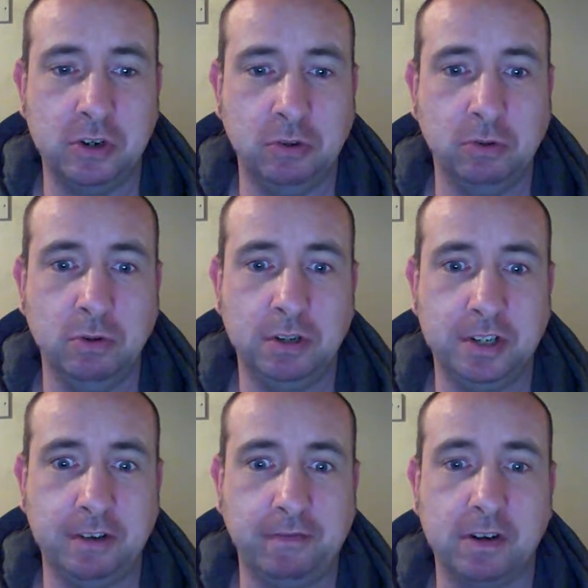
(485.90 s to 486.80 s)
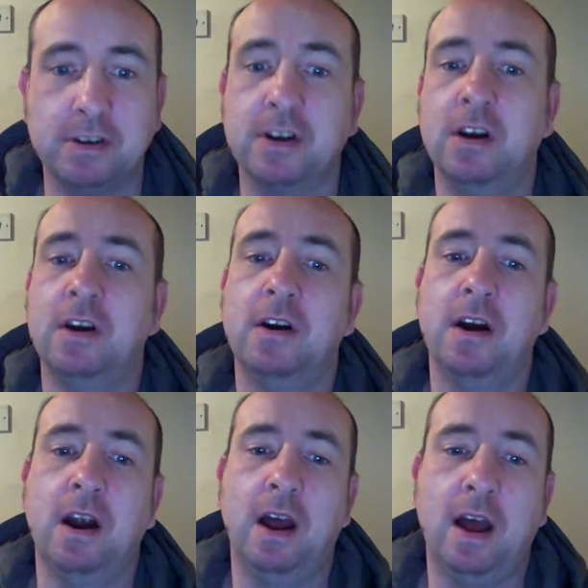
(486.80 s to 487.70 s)
no different
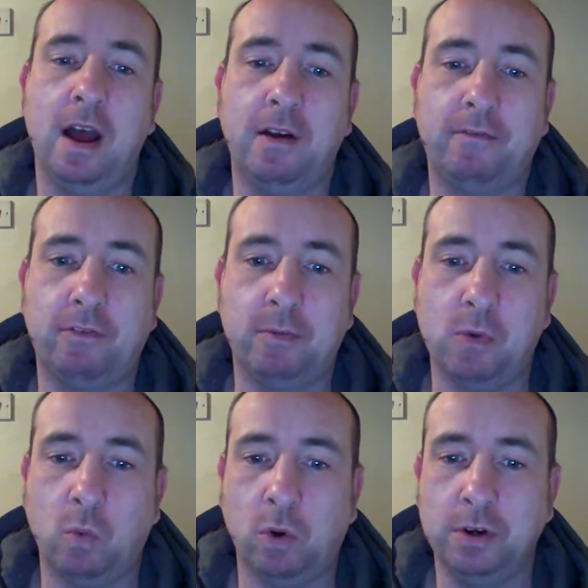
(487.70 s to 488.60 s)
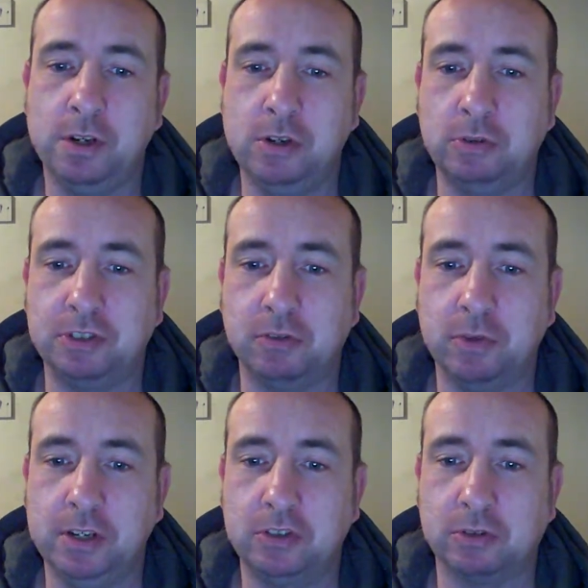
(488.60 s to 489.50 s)
from one using
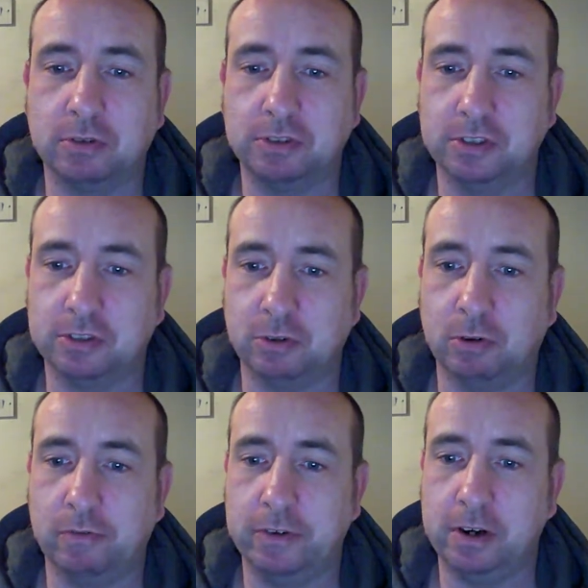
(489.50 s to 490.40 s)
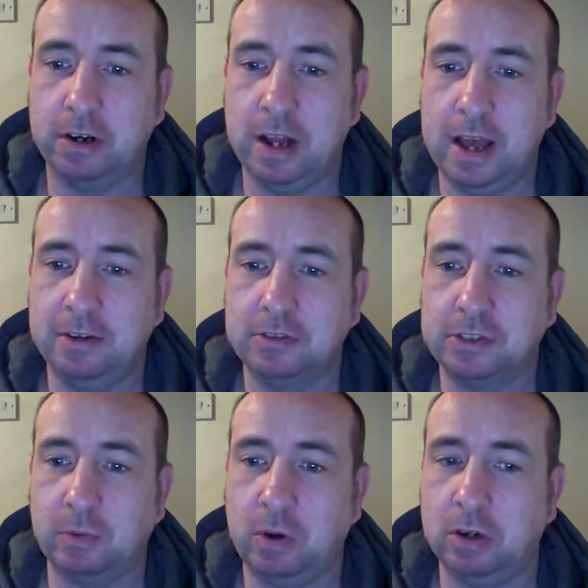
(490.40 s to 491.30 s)
resources over your LAN,
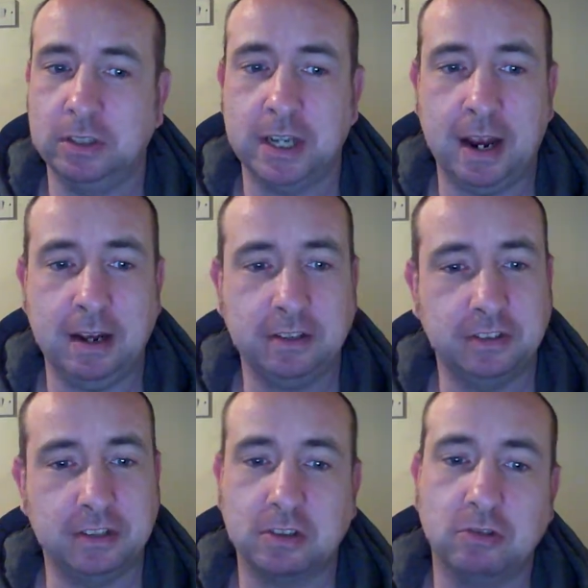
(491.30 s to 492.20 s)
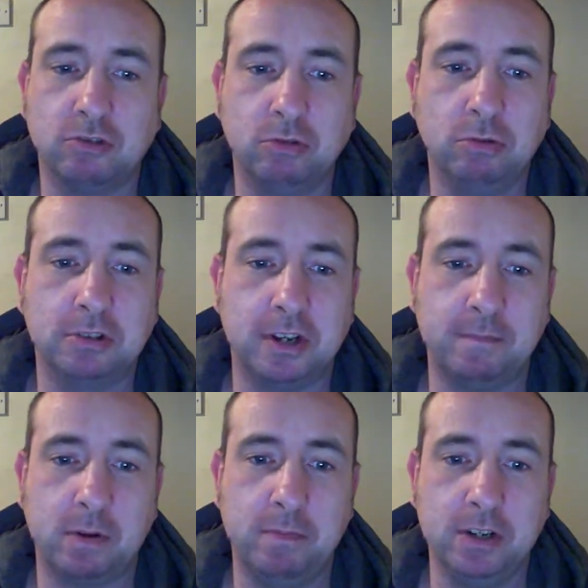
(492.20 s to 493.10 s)
so all the access controls and
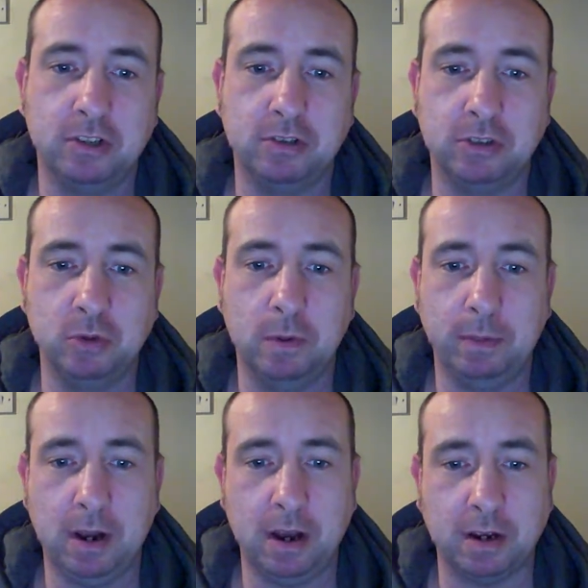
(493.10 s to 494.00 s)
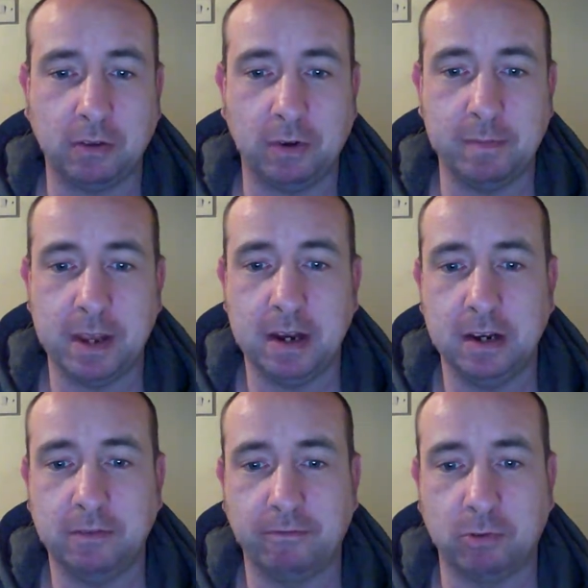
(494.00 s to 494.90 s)
permissions you apply remain
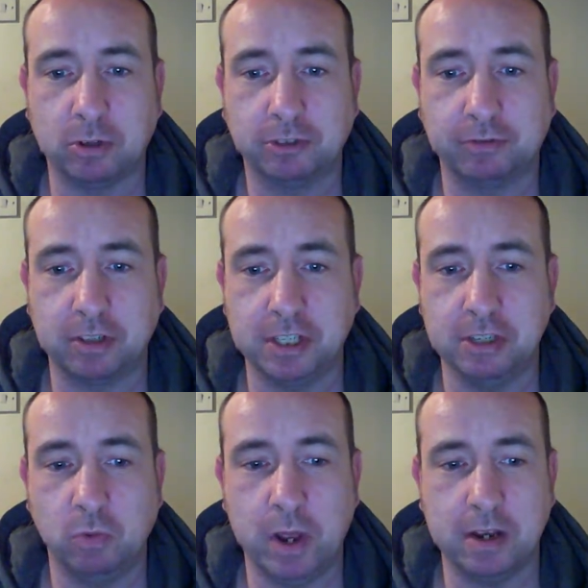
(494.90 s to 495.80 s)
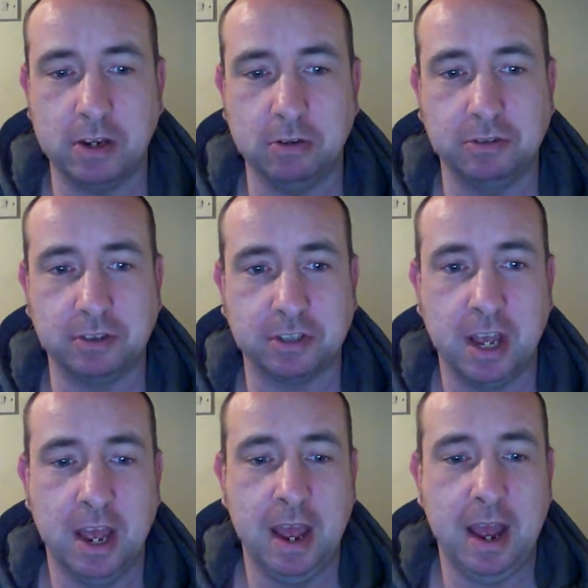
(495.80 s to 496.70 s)
in force for DUN users.
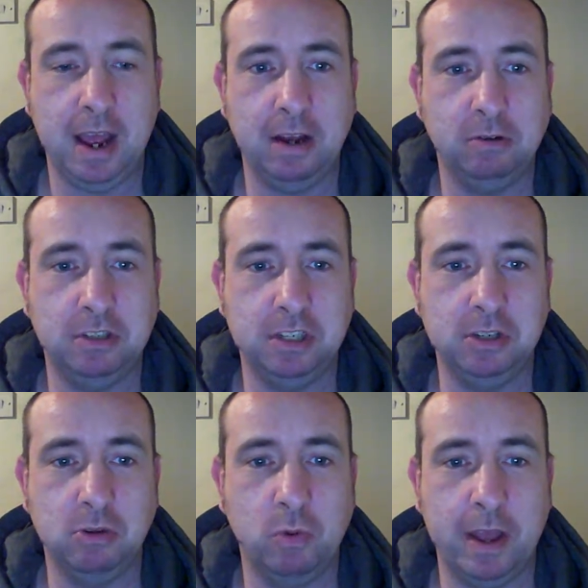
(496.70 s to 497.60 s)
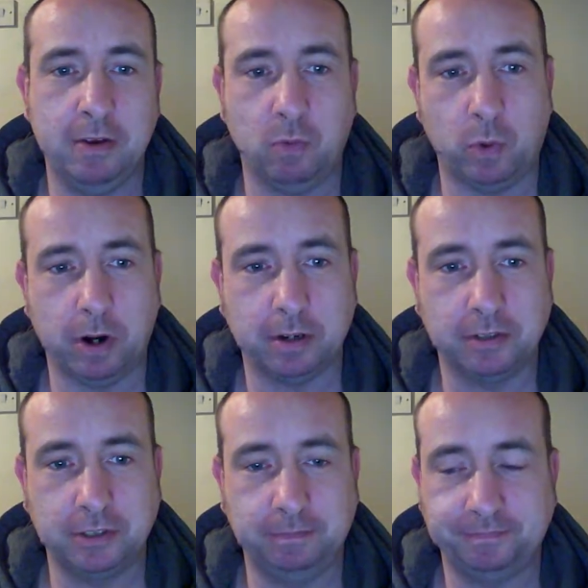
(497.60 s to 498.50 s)
How DUN
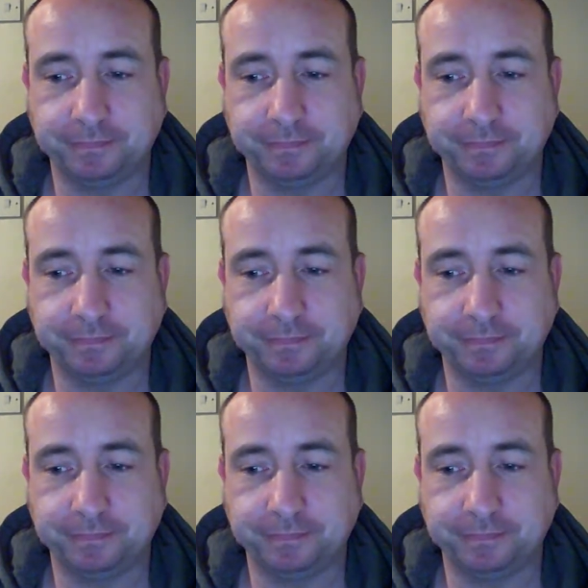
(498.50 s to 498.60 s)
works.